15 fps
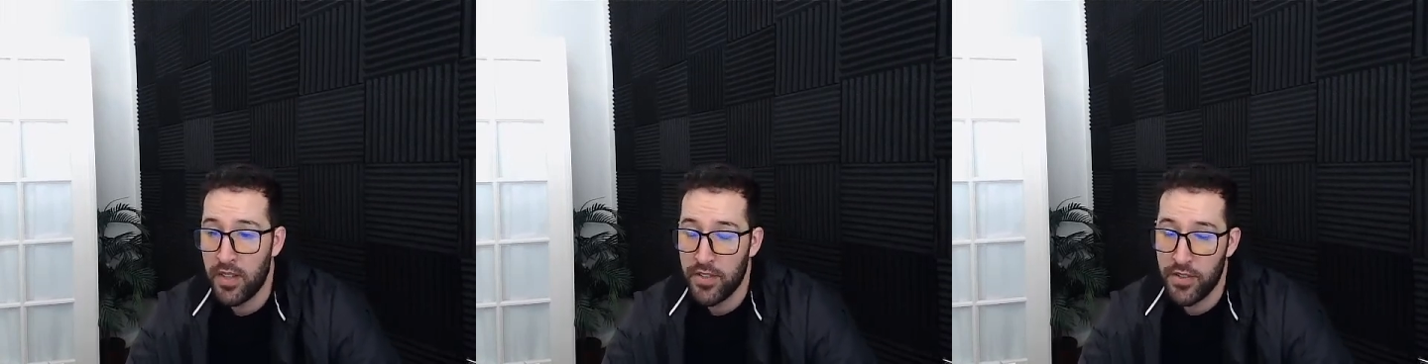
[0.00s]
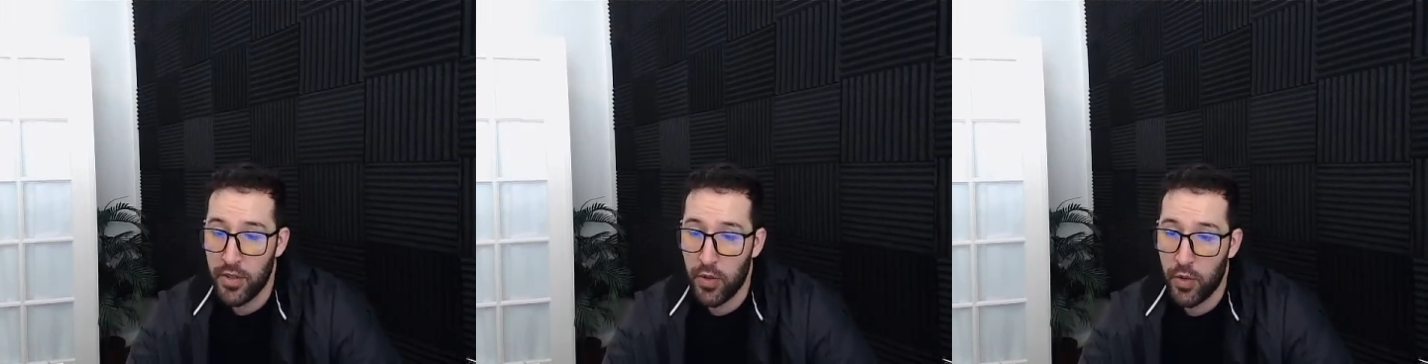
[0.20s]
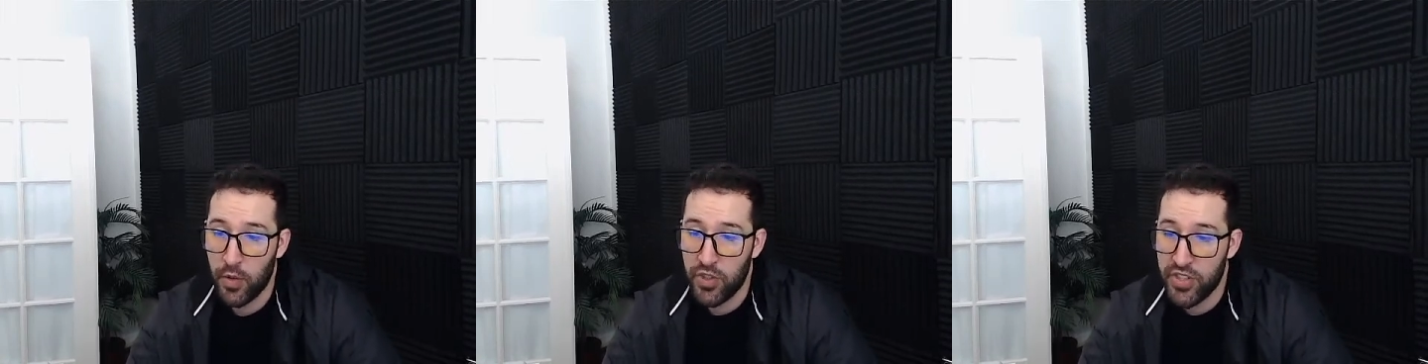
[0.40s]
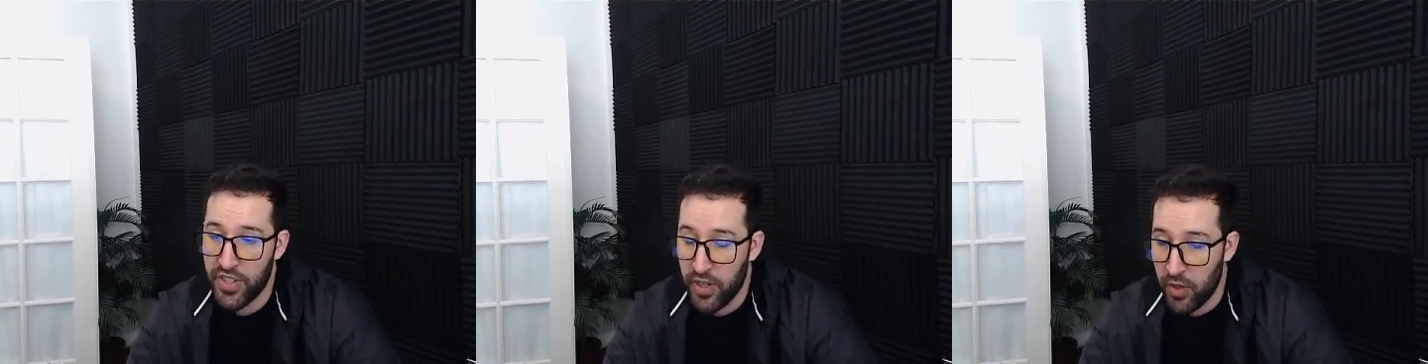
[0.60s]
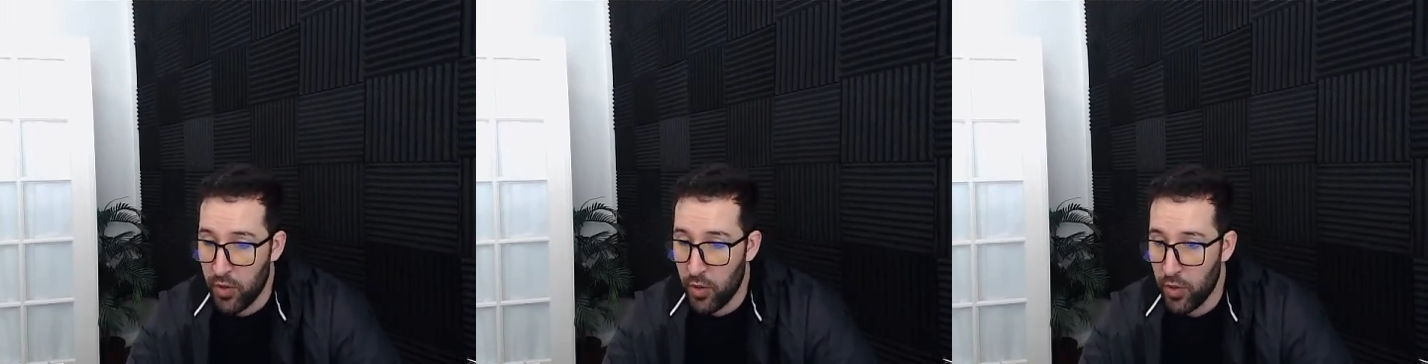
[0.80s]
So
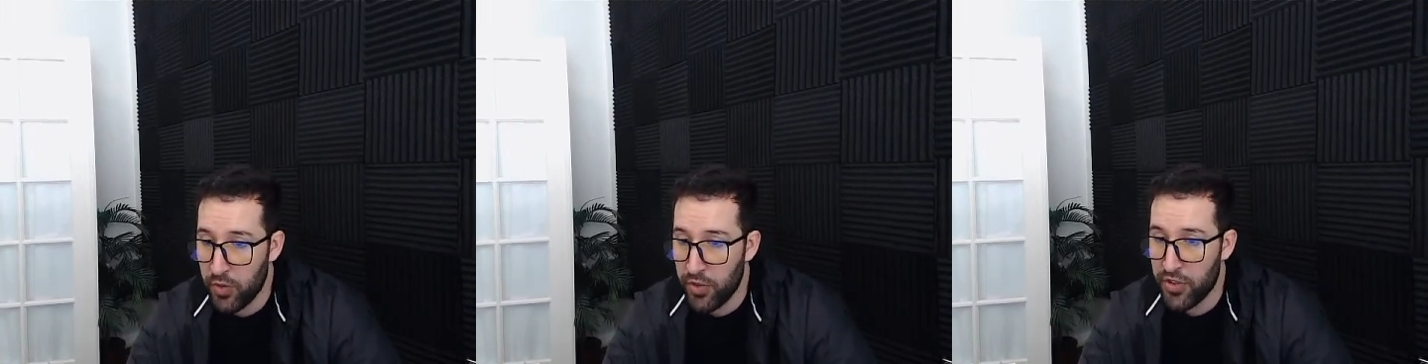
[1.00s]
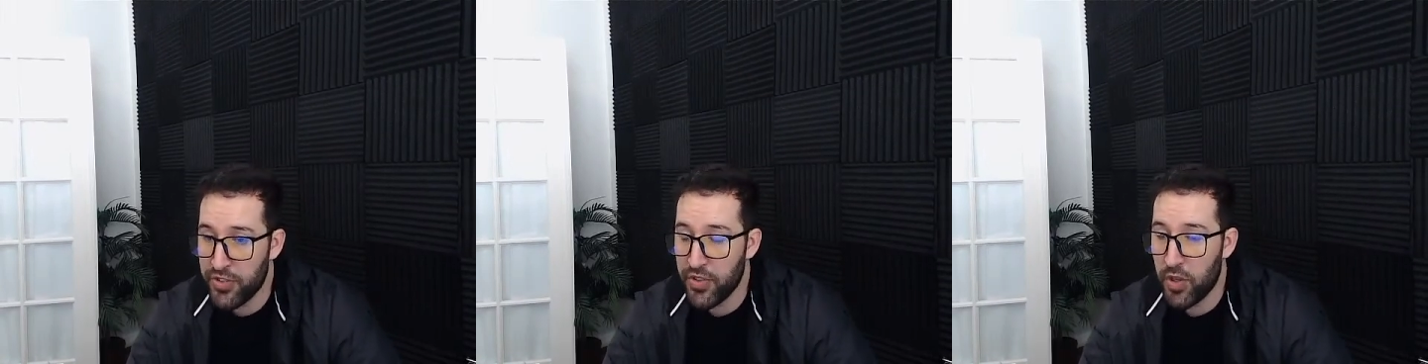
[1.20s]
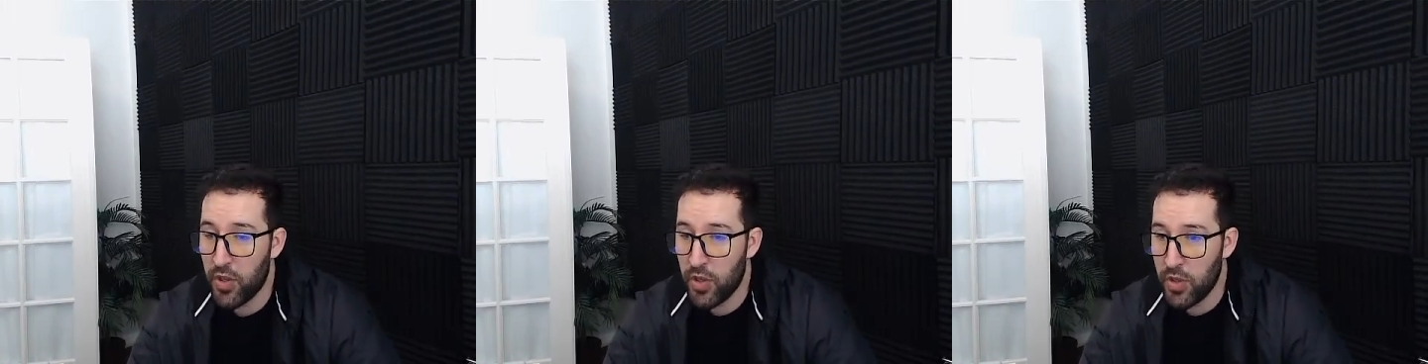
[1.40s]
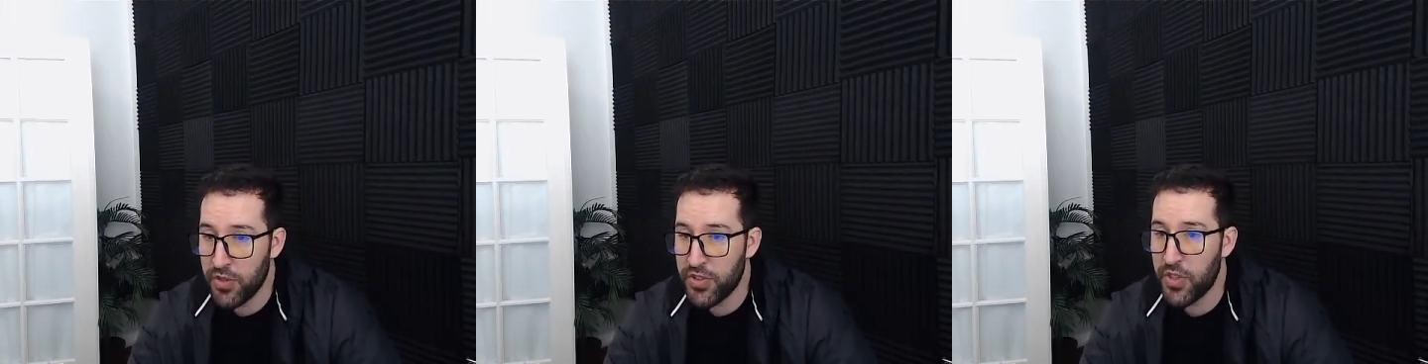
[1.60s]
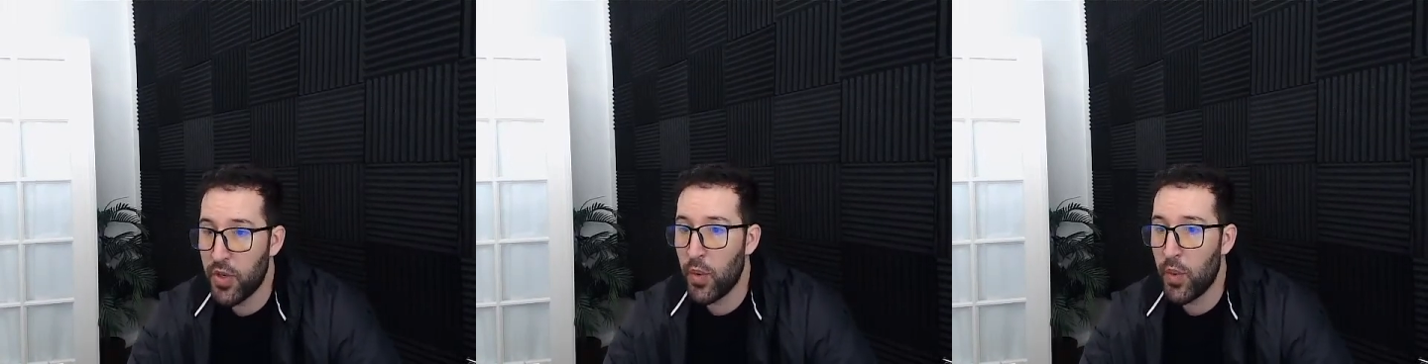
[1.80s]
shareholders
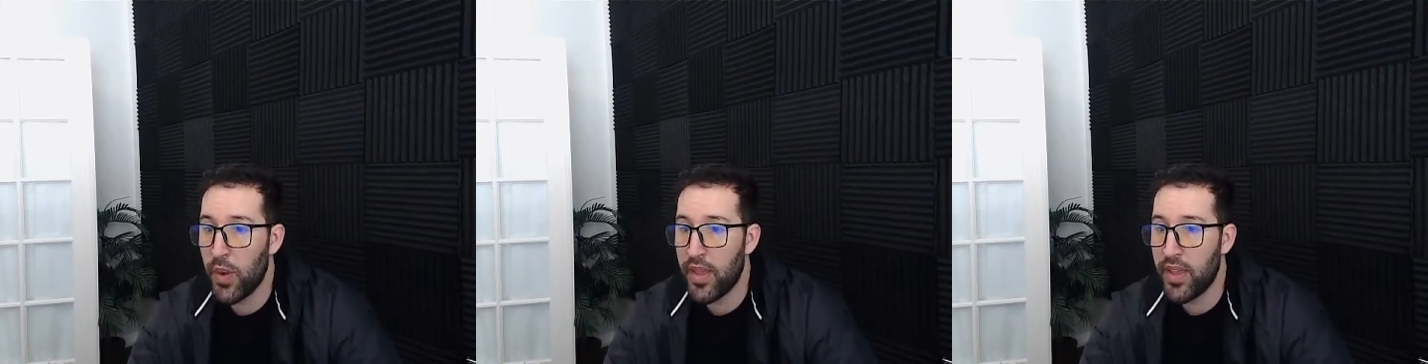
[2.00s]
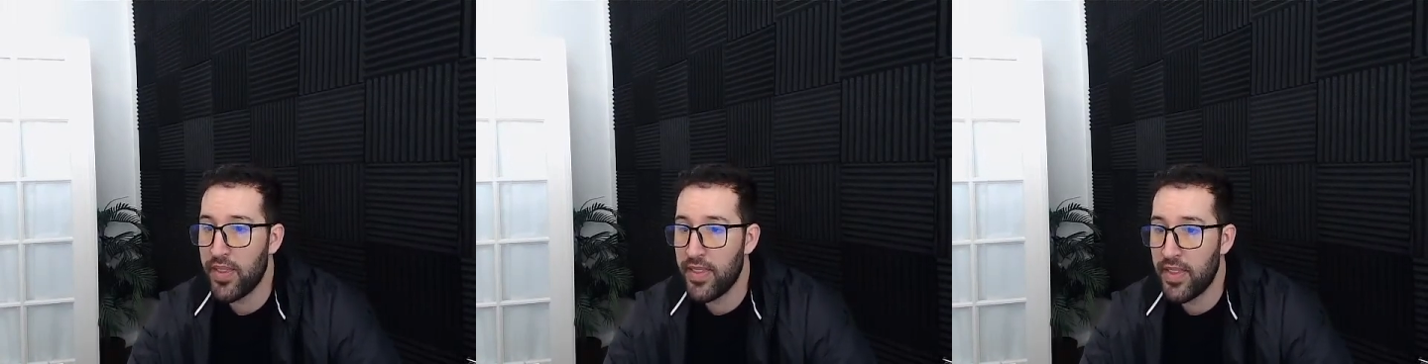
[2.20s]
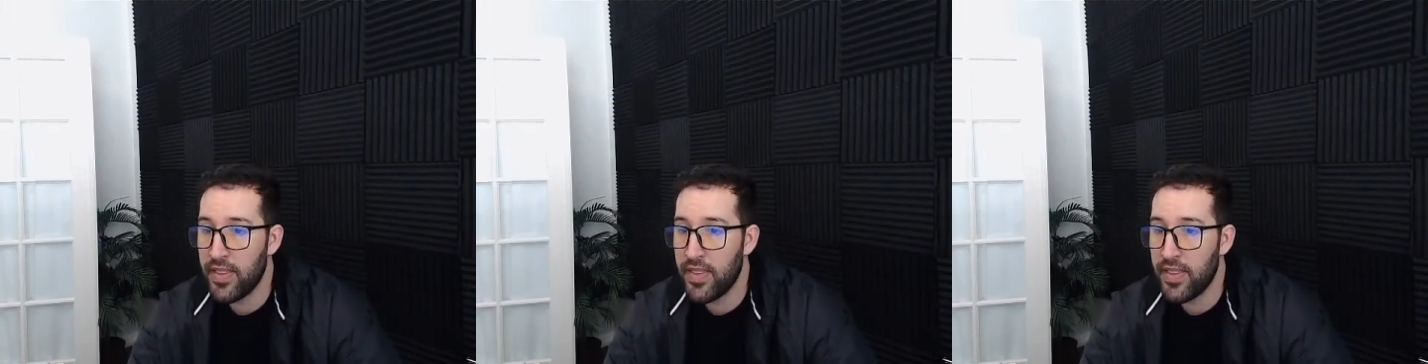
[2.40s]
also,